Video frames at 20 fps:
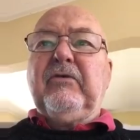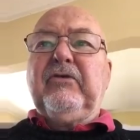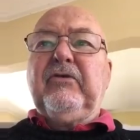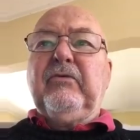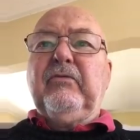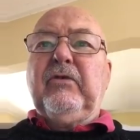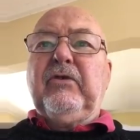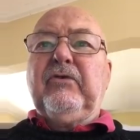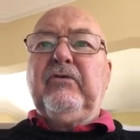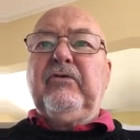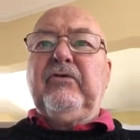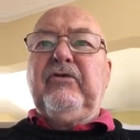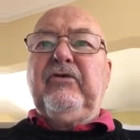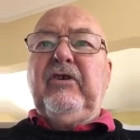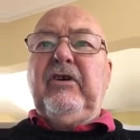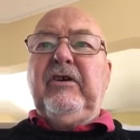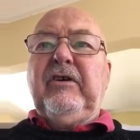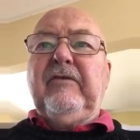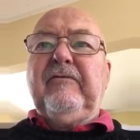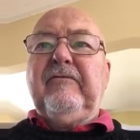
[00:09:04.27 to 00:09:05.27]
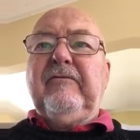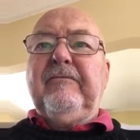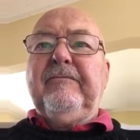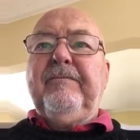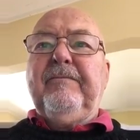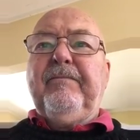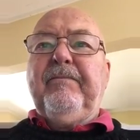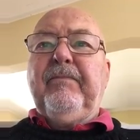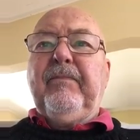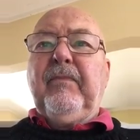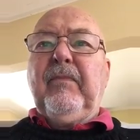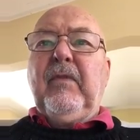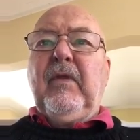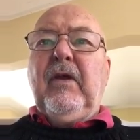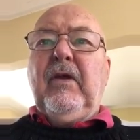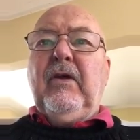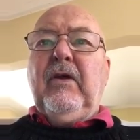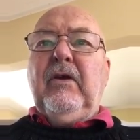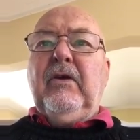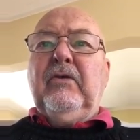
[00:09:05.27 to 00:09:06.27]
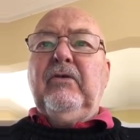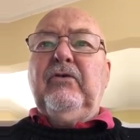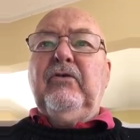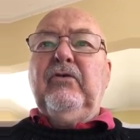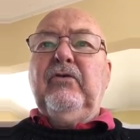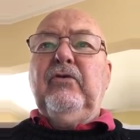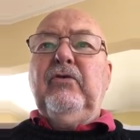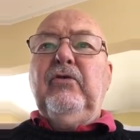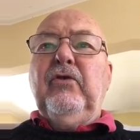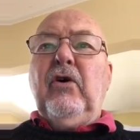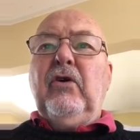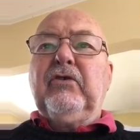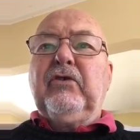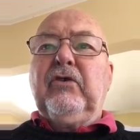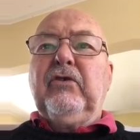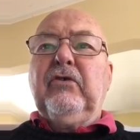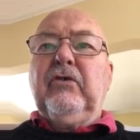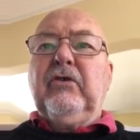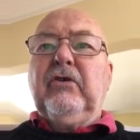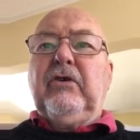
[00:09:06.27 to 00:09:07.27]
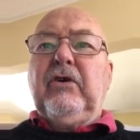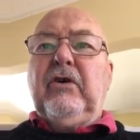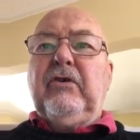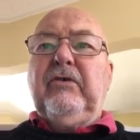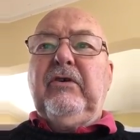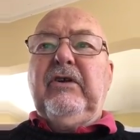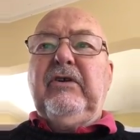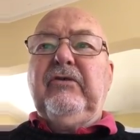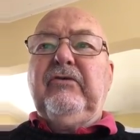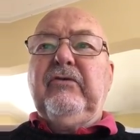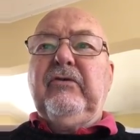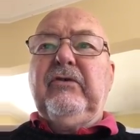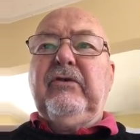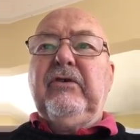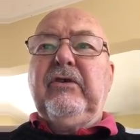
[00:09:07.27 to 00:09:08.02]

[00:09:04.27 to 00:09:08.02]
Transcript: what you want to achieve. Do not go into a